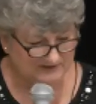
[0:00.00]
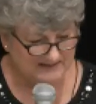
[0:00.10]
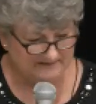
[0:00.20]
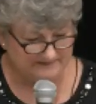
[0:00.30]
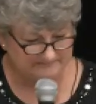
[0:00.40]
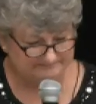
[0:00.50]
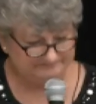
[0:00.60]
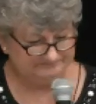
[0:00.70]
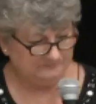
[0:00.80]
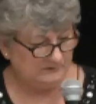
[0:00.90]
11,
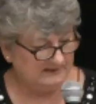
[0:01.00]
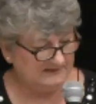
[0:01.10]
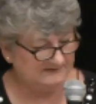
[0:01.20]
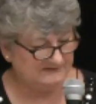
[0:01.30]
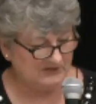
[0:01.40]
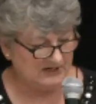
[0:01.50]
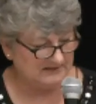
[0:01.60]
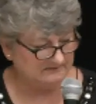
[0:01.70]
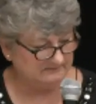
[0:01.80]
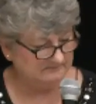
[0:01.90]
we're going to
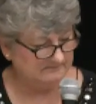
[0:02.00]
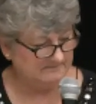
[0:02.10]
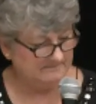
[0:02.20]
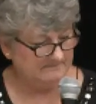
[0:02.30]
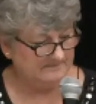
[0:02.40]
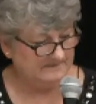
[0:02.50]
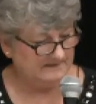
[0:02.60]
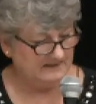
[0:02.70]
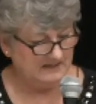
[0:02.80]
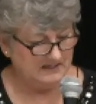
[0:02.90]
start
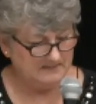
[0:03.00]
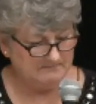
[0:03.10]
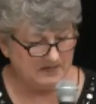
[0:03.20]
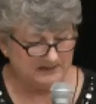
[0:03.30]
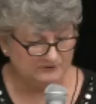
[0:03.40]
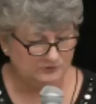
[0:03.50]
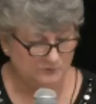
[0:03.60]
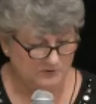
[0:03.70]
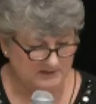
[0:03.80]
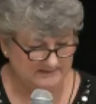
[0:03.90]
Module
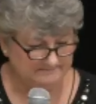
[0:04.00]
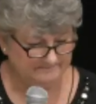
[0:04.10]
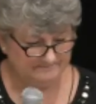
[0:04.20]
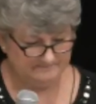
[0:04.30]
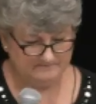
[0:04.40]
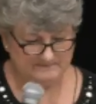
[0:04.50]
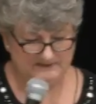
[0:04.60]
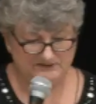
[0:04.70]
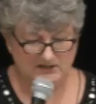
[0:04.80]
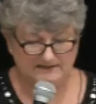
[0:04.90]
1.
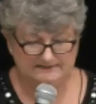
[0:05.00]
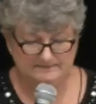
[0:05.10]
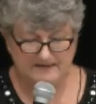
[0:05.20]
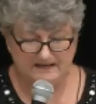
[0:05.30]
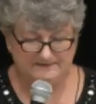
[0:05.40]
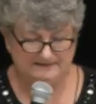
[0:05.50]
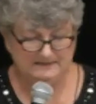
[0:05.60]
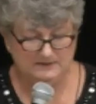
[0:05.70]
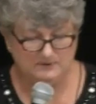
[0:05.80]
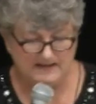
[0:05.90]
It talks about the
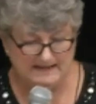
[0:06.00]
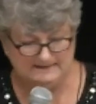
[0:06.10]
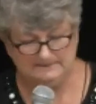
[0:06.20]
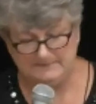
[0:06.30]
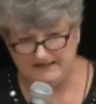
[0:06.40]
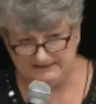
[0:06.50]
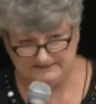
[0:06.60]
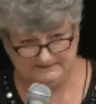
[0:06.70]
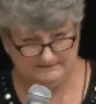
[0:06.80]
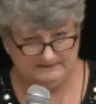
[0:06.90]
legal
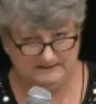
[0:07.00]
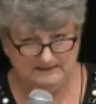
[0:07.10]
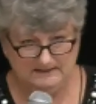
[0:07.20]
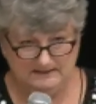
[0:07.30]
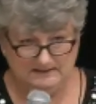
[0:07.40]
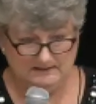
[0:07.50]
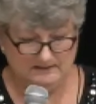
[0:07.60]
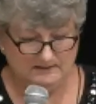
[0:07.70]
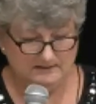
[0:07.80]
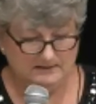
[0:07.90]
aspects.
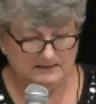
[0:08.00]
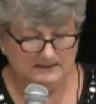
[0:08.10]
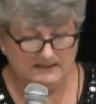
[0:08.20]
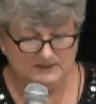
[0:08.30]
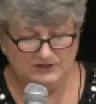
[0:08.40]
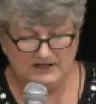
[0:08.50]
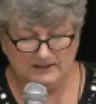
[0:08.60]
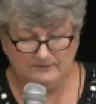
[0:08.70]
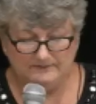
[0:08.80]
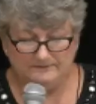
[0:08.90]
Again,
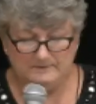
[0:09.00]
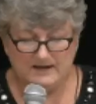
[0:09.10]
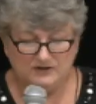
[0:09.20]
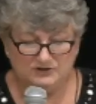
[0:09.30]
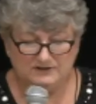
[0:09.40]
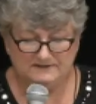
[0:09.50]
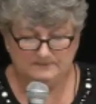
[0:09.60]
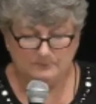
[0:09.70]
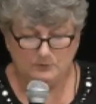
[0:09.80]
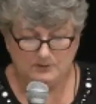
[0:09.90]
yellow information is
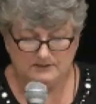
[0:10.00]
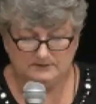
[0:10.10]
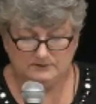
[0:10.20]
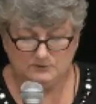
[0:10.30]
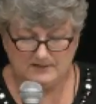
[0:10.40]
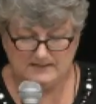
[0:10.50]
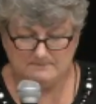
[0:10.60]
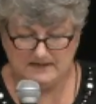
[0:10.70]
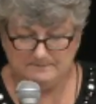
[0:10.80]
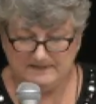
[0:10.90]
important. Green
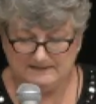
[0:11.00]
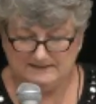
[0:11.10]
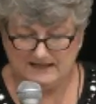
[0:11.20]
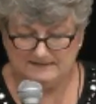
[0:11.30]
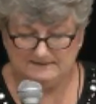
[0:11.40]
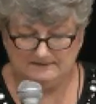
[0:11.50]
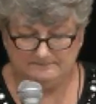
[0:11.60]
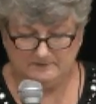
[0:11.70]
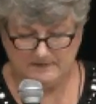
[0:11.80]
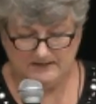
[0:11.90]
might be a test
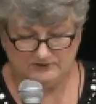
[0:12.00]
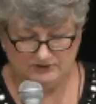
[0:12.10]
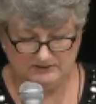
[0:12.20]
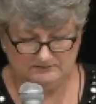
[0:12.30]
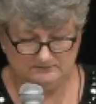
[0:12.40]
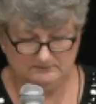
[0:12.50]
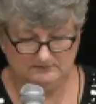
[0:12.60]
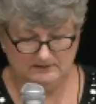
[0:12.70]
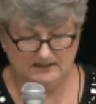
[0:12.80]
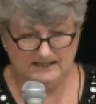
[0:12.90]
information.
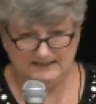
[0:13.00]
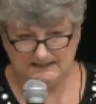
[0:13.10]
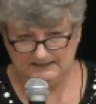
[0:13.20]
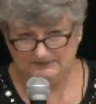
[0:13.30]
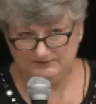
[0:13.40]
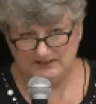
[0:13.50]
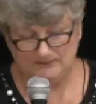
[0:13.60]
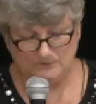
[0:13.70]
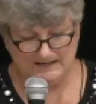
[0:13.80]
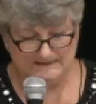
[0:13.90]
And again, do
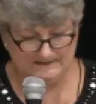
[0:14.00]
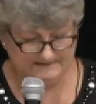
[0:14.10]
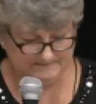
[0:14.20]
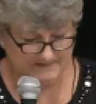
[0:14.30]
not write in these